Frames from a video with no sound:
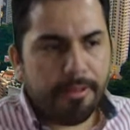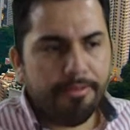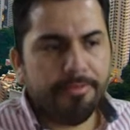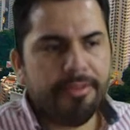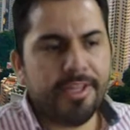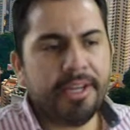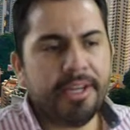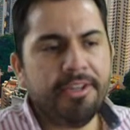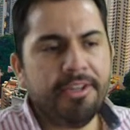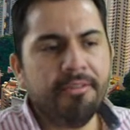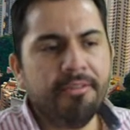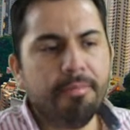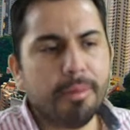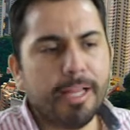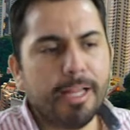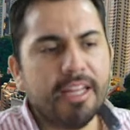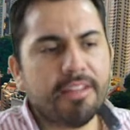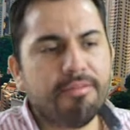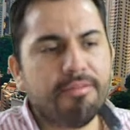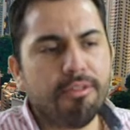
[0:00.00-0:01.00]
The new
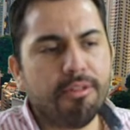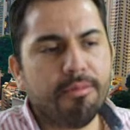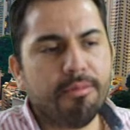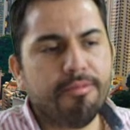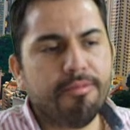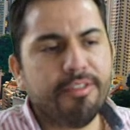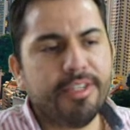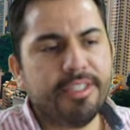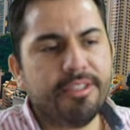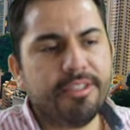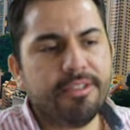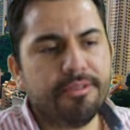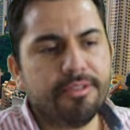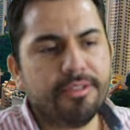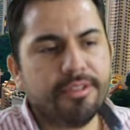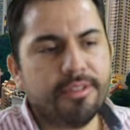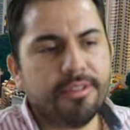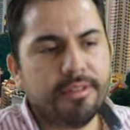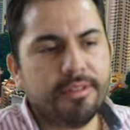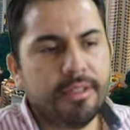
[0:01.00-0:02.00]
platform
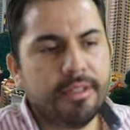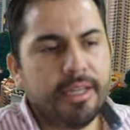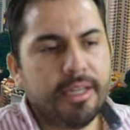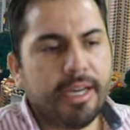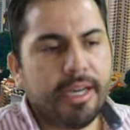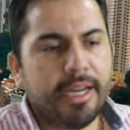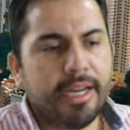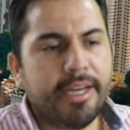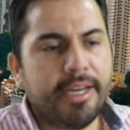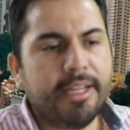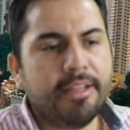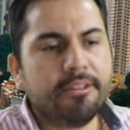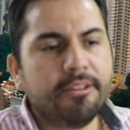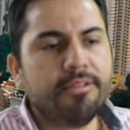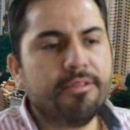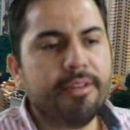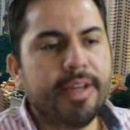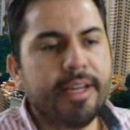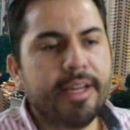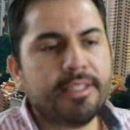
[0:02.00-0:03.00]
features an
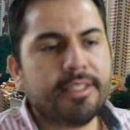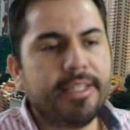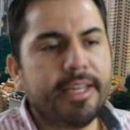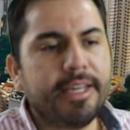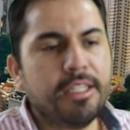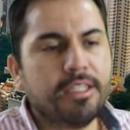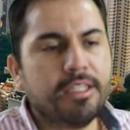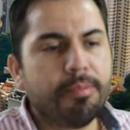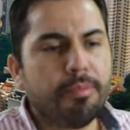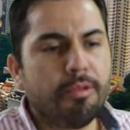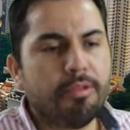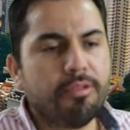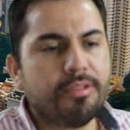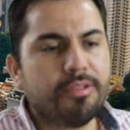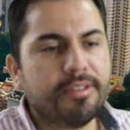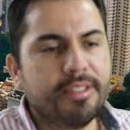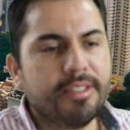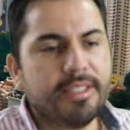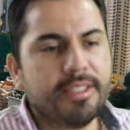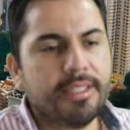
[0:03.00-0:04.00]
end-to-end sales
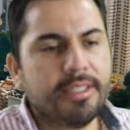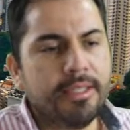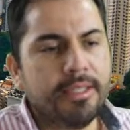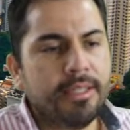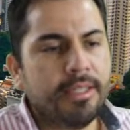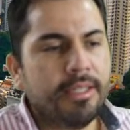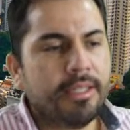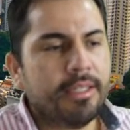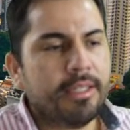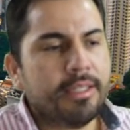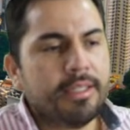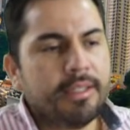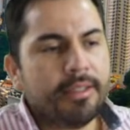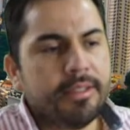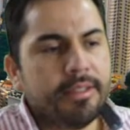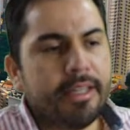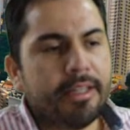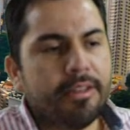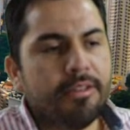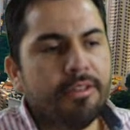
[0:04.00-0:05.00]
process
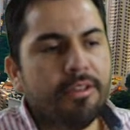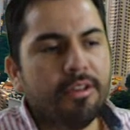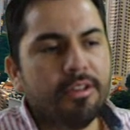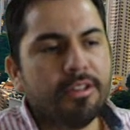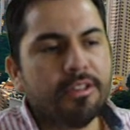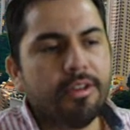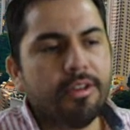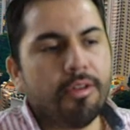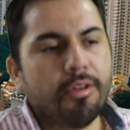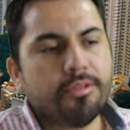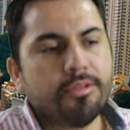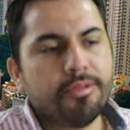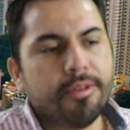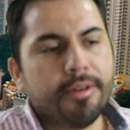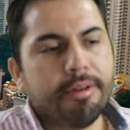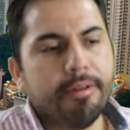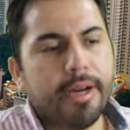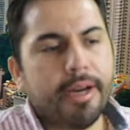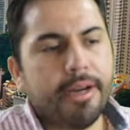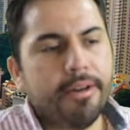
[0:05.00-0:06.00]
that does not
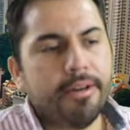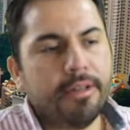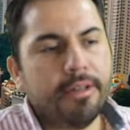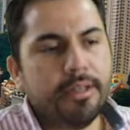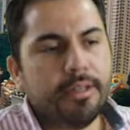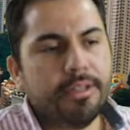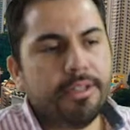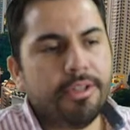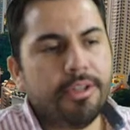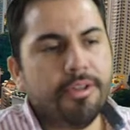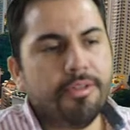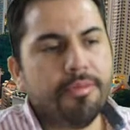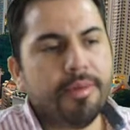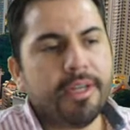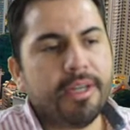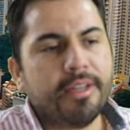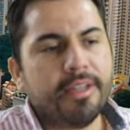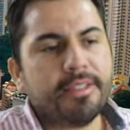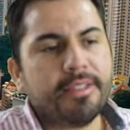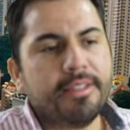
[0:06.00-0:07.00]
require
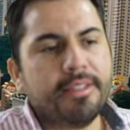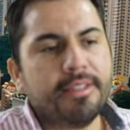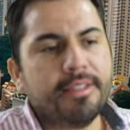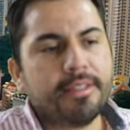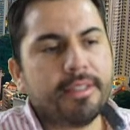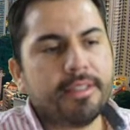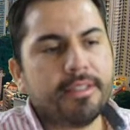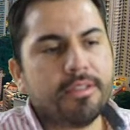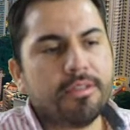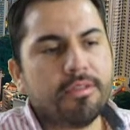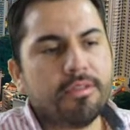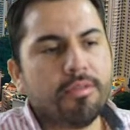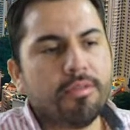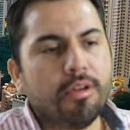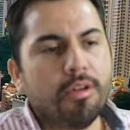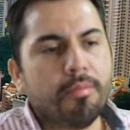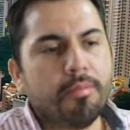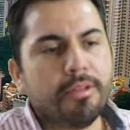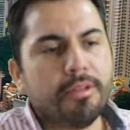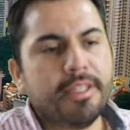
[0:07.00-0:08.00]
human assistance to
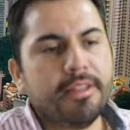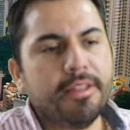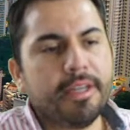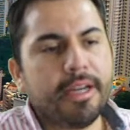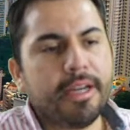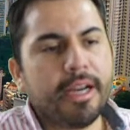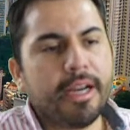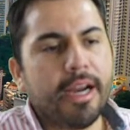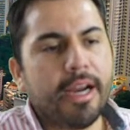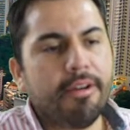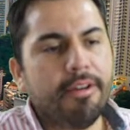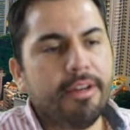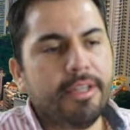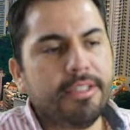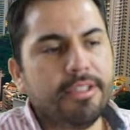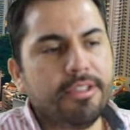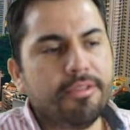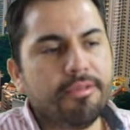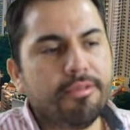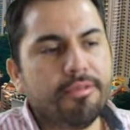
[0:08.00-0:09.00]
complete the car
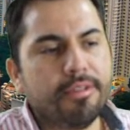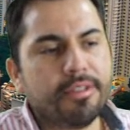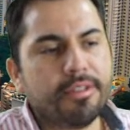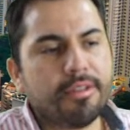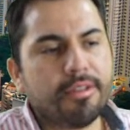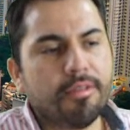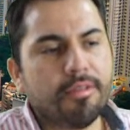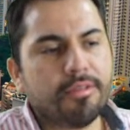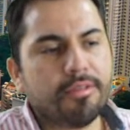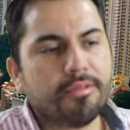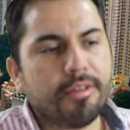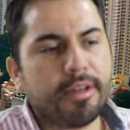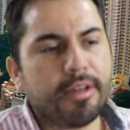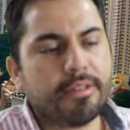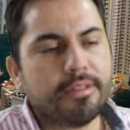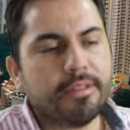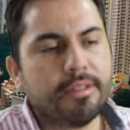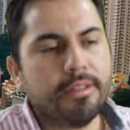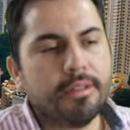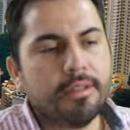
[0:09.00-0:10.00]
insurance
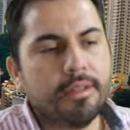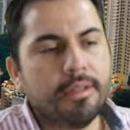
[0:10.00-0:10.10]
contracts.